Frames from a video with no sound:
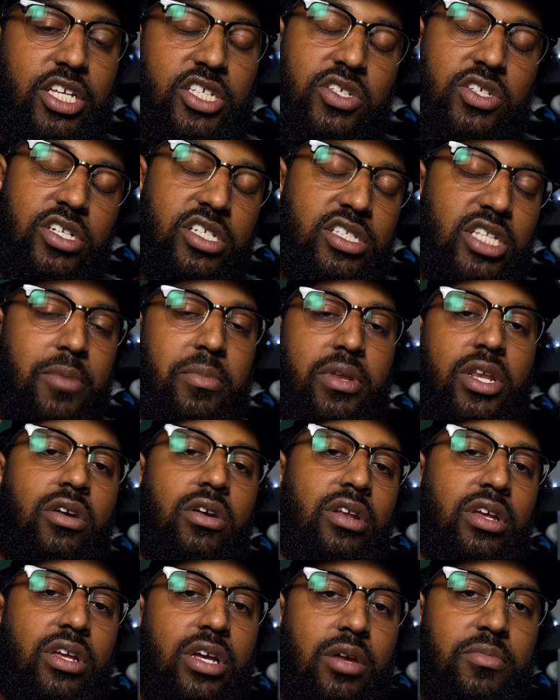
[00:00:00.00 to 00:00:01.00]
And so just let me
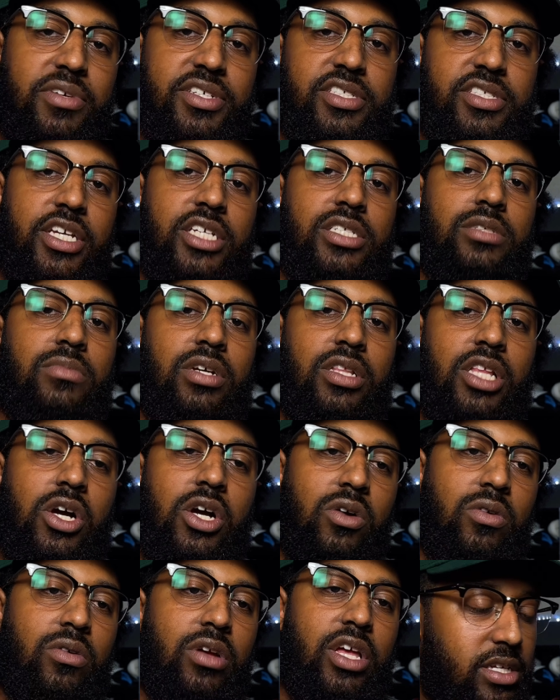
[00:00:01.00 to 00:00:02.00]
know in the comment section
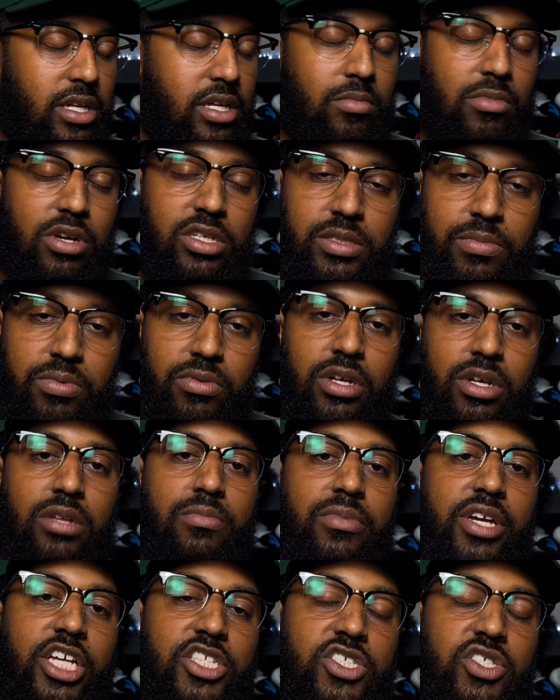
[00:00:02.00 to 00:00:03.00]
below. And most
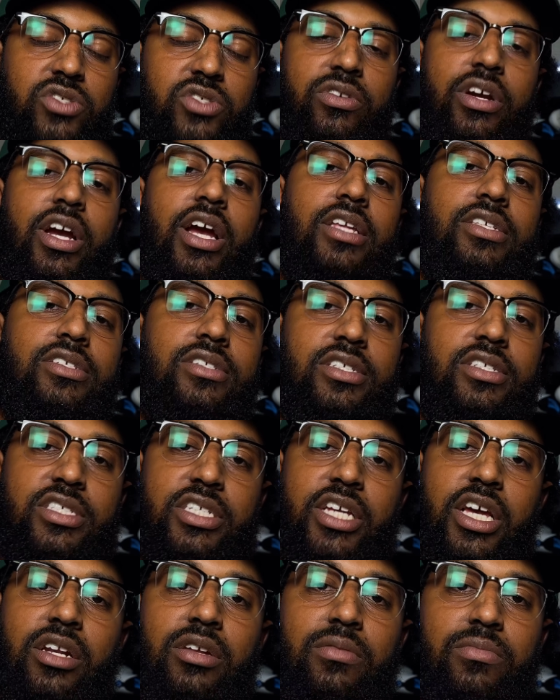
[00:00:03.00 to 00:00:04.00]
importantly, man, subscribe to the
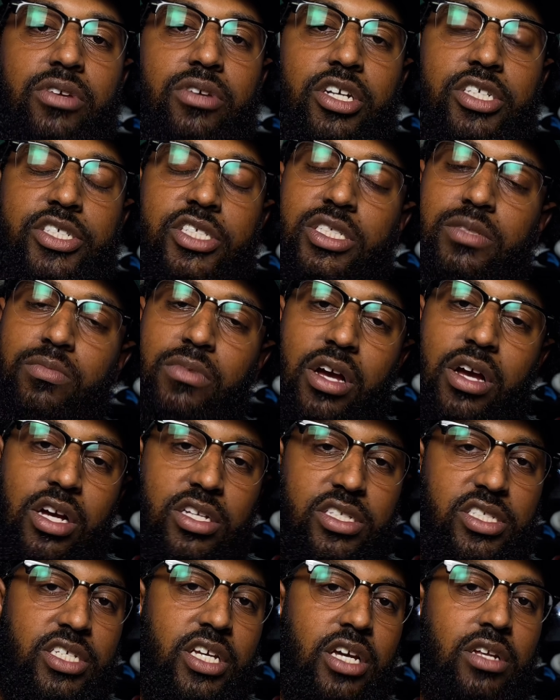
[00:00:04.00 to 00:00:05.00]
channel, bro. It's a
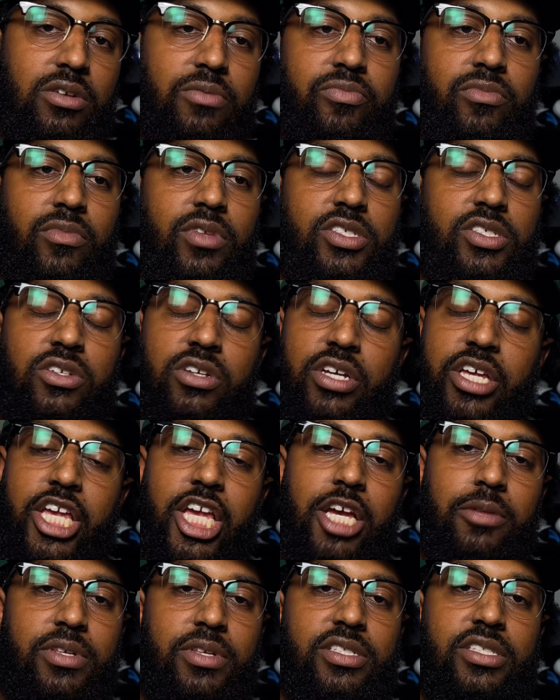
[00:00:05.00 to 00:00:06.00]
small channel. It's
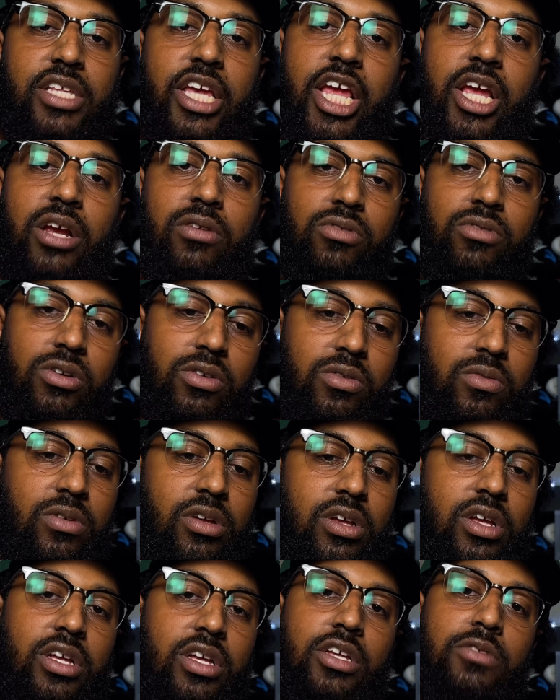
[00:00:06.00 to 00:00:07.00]
going to help this thing
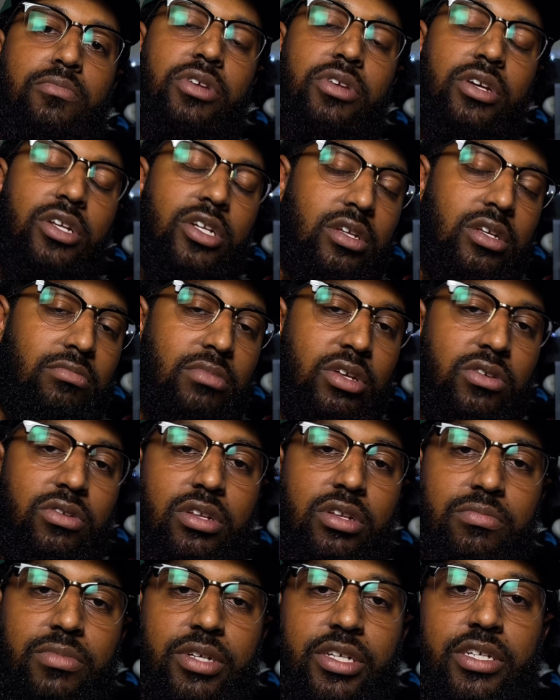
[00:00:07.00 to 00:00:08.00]
grow, build a
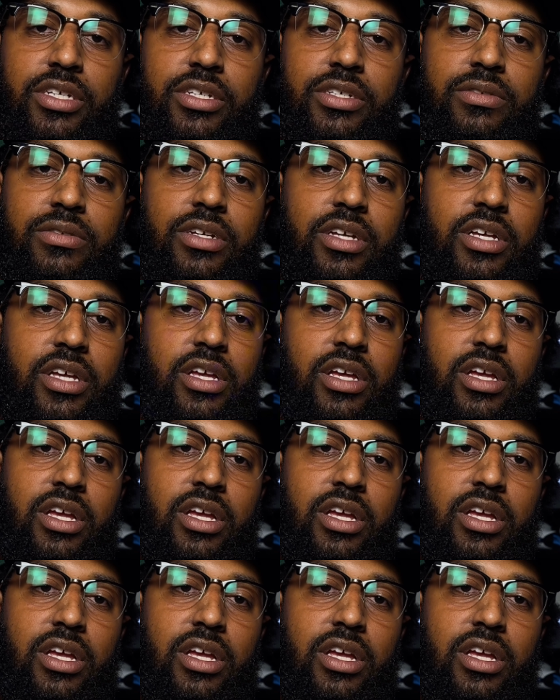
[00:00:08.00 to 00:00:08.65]
community, man.